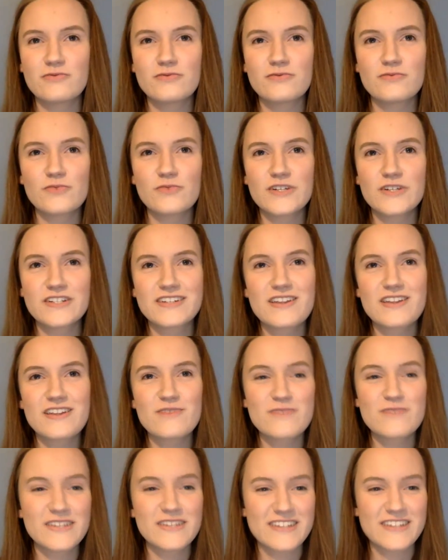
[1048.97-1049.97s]
which is a little
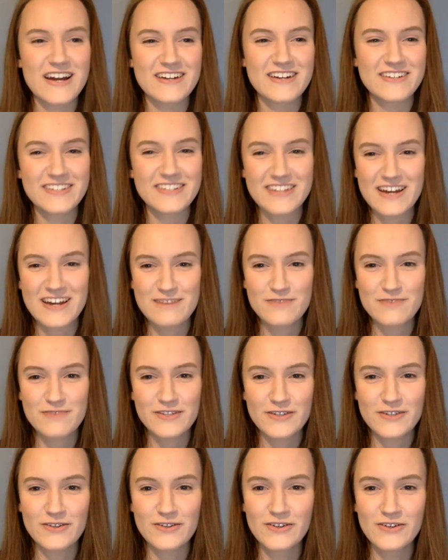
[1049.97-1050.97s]
bit sad because it happened
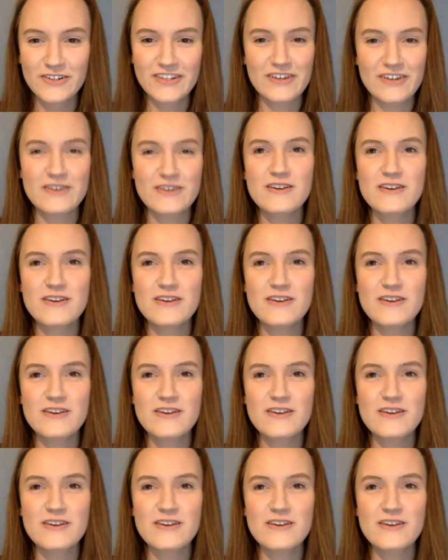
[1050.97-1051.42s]
so long ago.